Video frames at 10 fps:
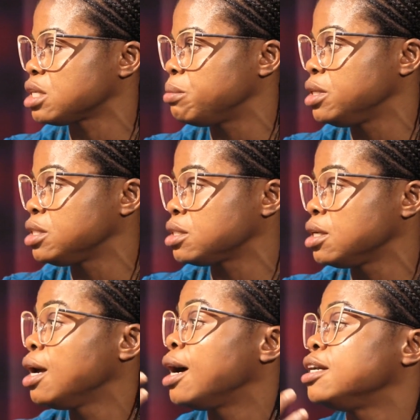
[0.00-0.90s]
disability
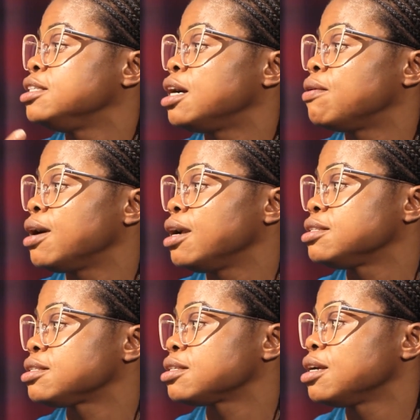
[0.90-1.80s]
and their
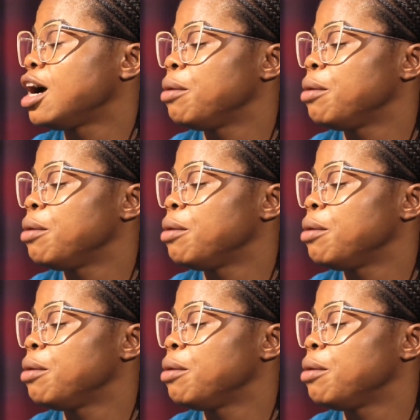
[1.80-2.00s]
rights.